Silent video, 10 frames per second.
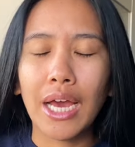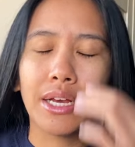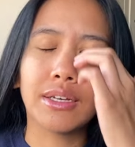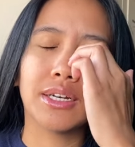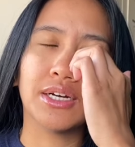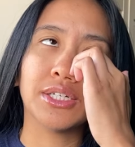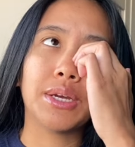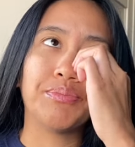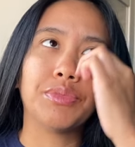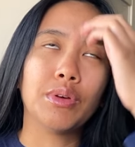I ah, gosh,
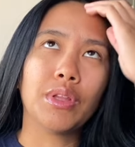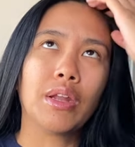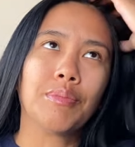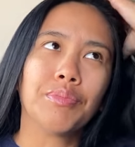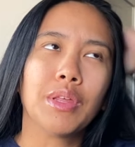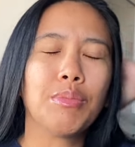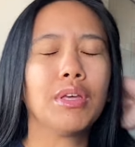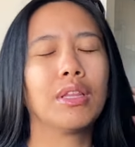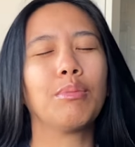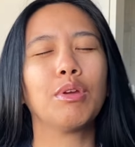I hold on. Let
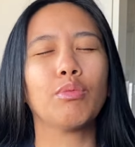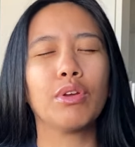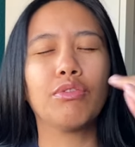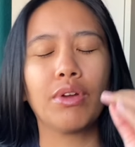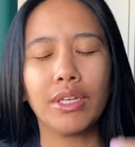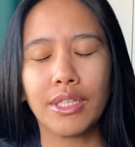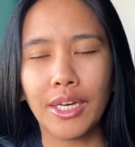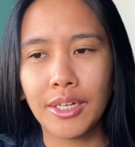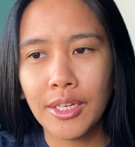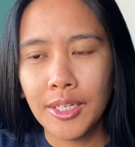me let me rephrase
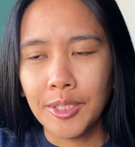that.